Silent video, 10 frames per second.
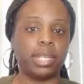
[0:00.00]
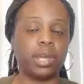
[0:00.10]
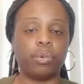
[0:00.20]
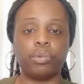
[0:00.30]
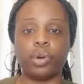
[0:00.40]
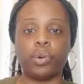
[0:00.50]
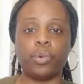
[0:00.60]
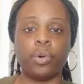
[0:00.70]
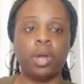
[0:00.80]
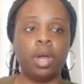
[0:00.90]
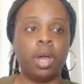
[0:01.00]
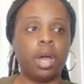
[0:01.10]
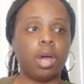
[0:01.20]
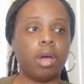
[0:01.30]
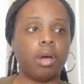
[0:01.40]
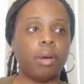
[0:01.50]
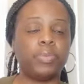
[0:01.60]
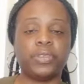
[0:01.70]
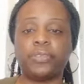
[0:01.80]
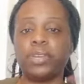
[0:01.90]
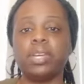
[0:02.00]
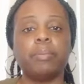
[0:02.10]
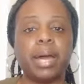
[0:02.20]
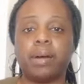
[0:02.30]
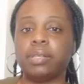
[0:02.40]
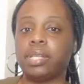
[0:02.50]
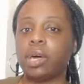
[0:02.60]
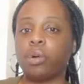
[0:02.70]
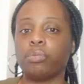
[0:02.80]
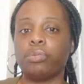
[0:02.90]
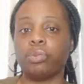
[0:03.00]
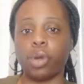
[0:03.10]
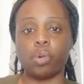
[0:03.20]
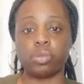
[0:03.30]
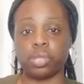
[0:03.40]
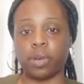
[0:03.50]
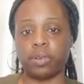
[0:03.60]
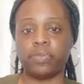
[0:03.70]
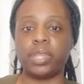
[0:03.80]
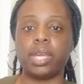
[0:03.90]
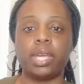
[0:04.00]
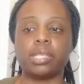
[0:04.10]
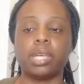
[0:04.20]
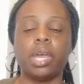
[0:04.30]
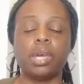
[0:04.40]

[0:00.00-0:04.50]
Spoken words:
They don't know the fee amount. They don't know certain things.